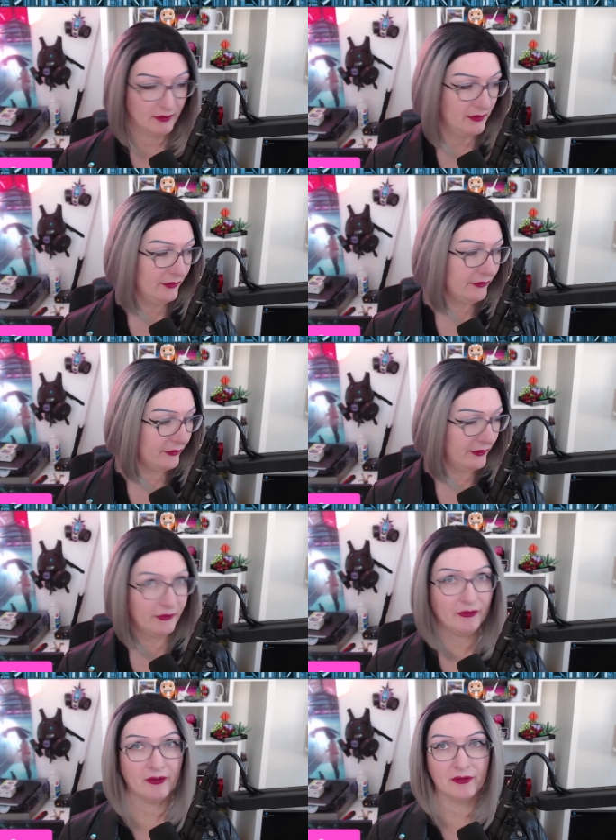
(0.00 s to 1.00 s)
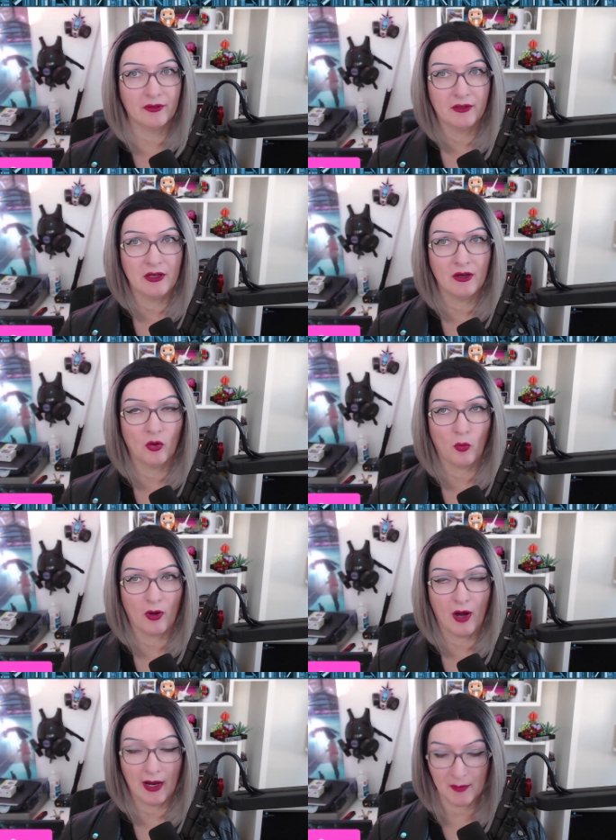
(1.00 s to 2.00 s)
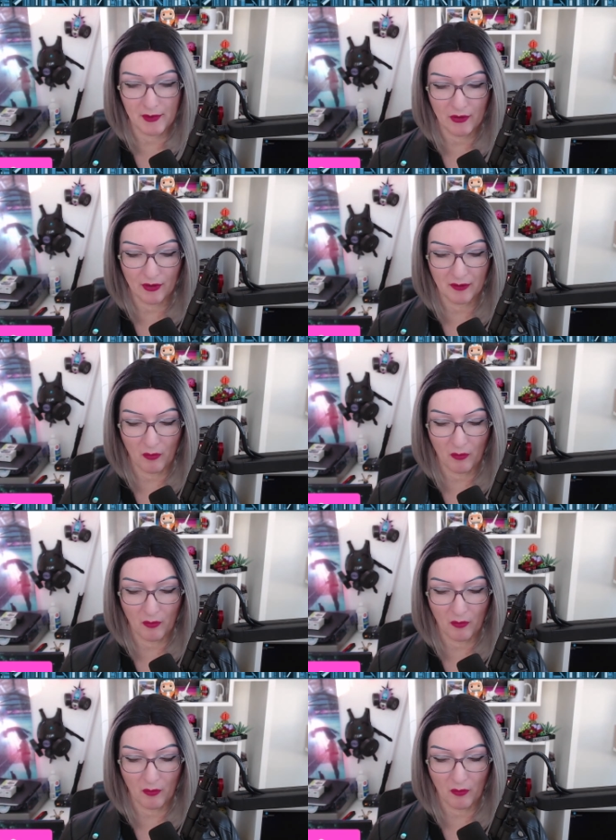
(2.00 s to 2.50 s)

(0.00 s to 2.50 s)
This is the year where I am hearing